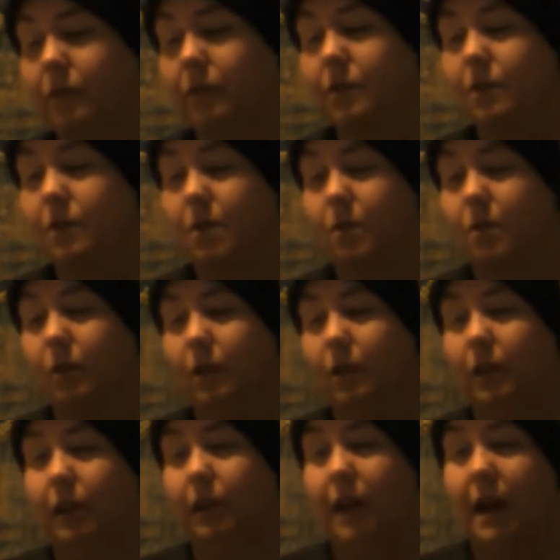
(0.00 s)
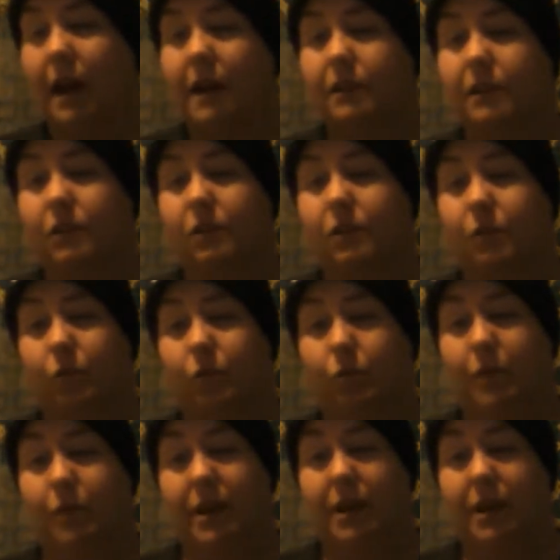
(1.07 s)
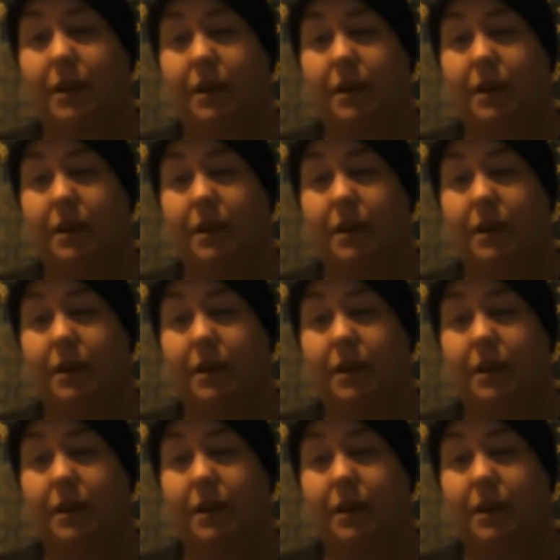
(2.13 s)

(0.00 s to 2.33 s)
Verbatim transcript: so last week